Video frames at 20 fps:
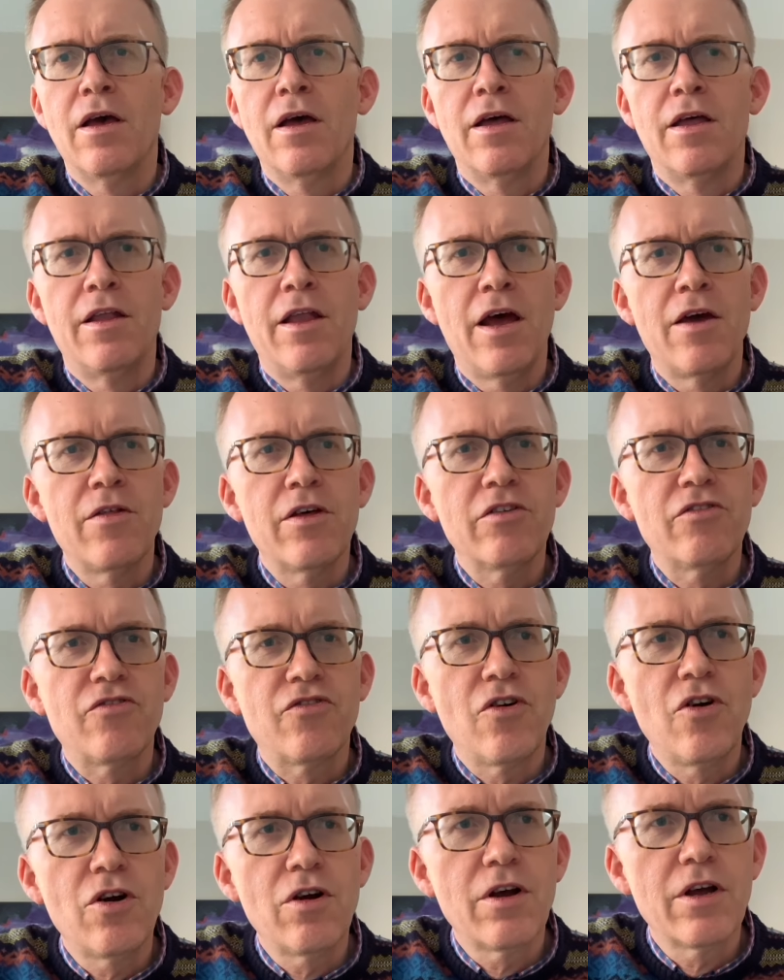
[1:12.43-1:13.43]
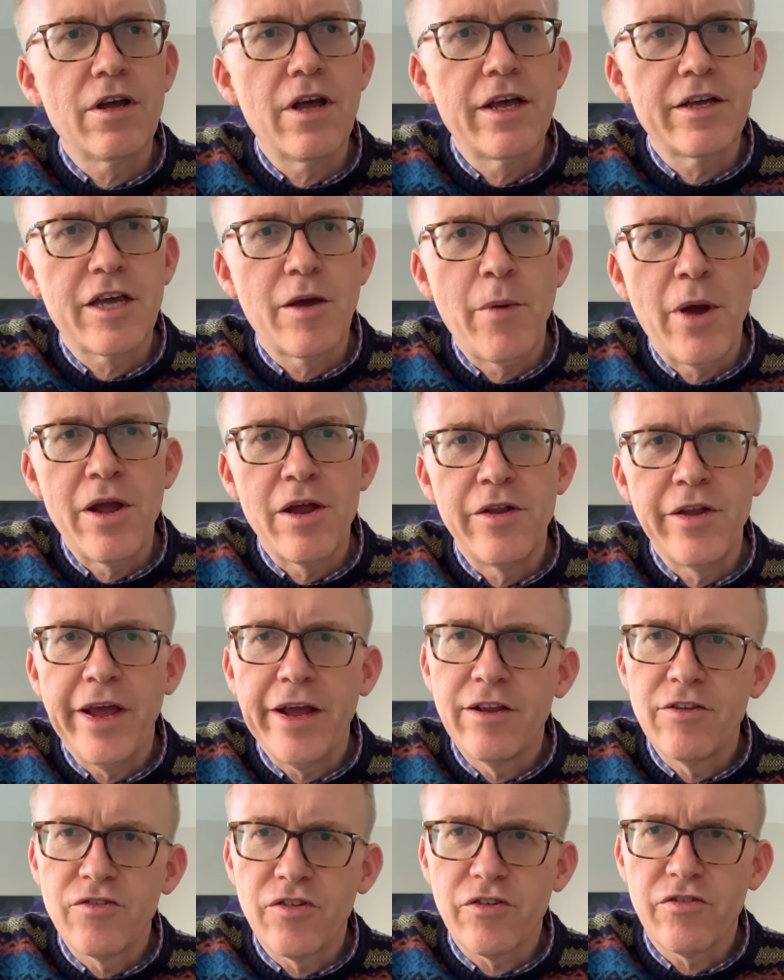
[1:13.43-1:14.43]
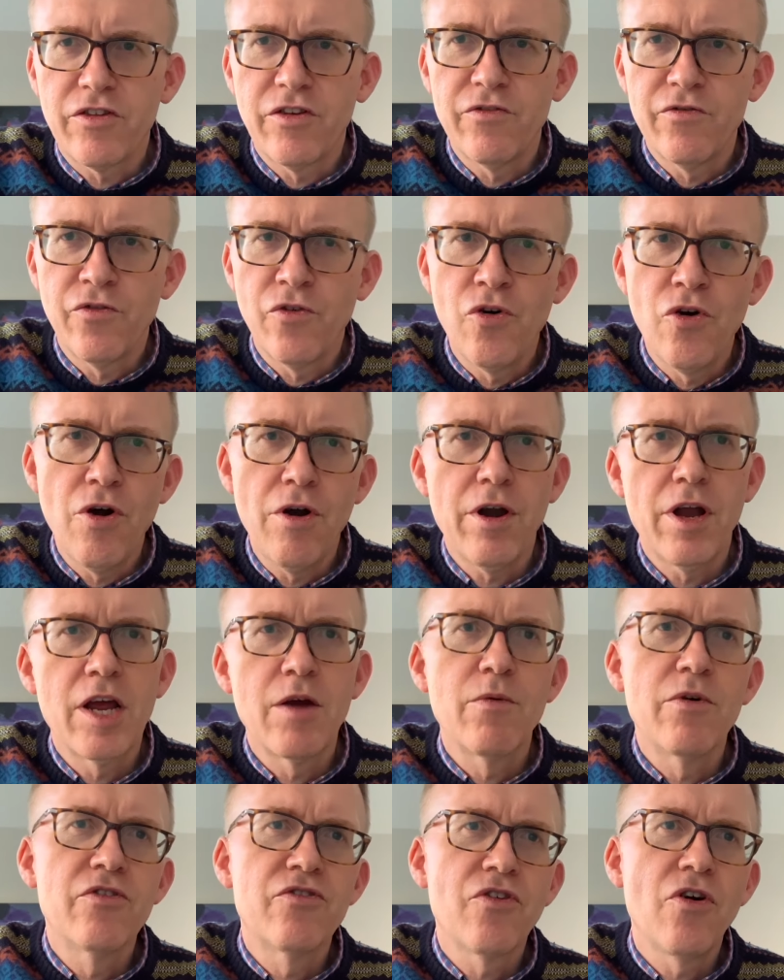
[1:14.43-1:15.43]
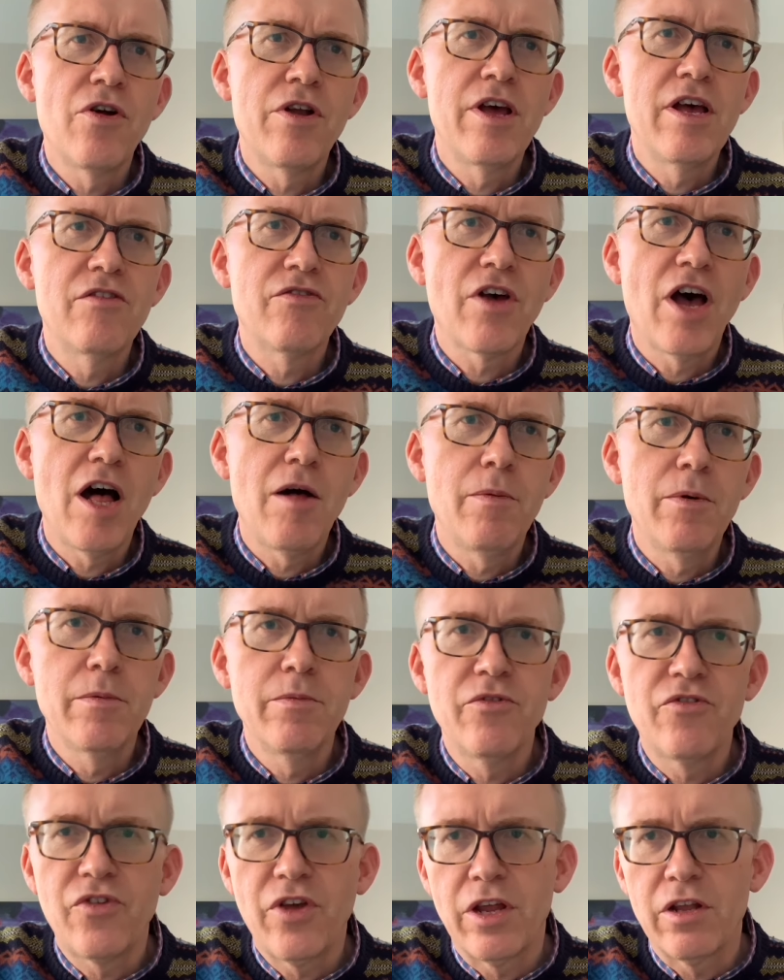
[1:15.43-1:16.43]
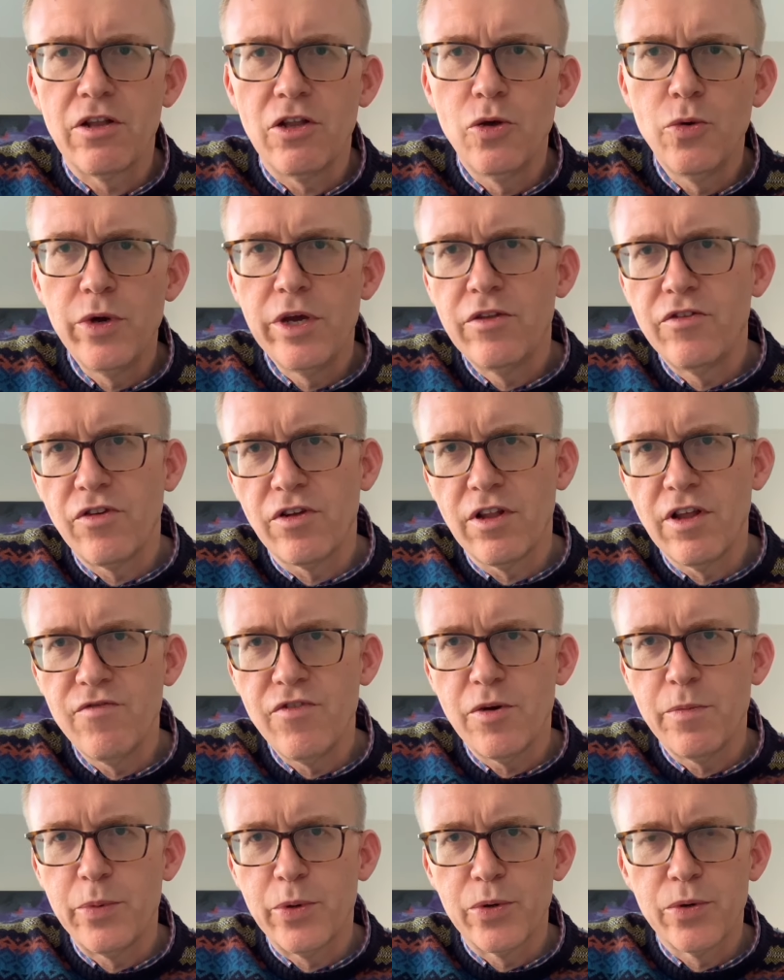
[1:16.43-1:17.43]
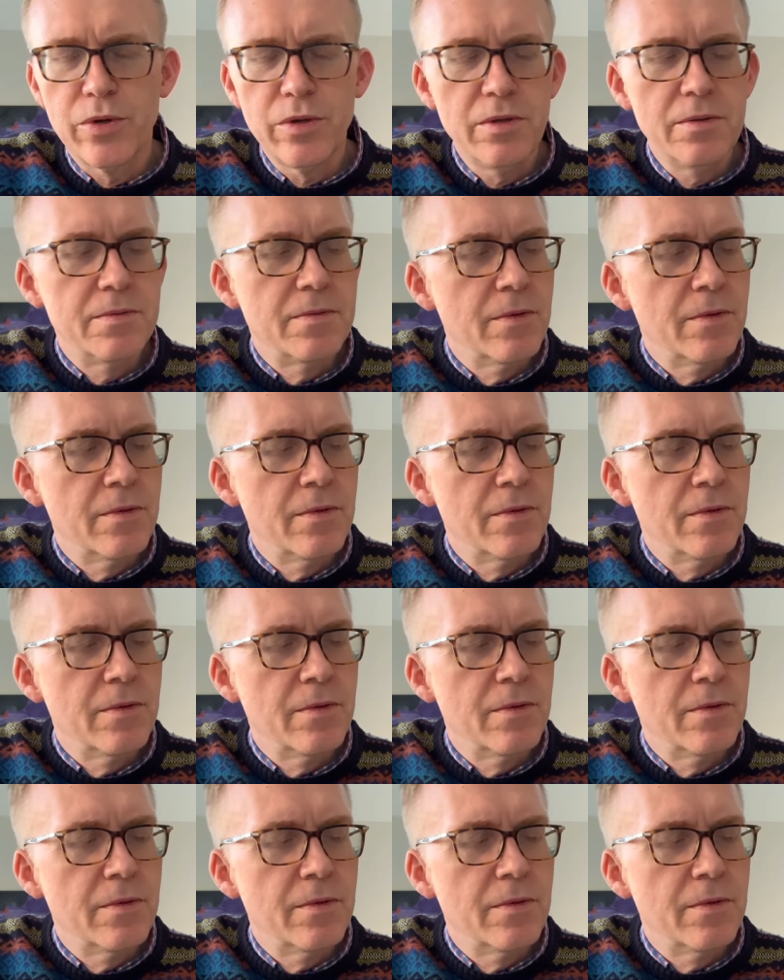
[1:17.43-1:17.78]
Now, this song it came out in 1964. It was on his album St. Louis to Liverpool,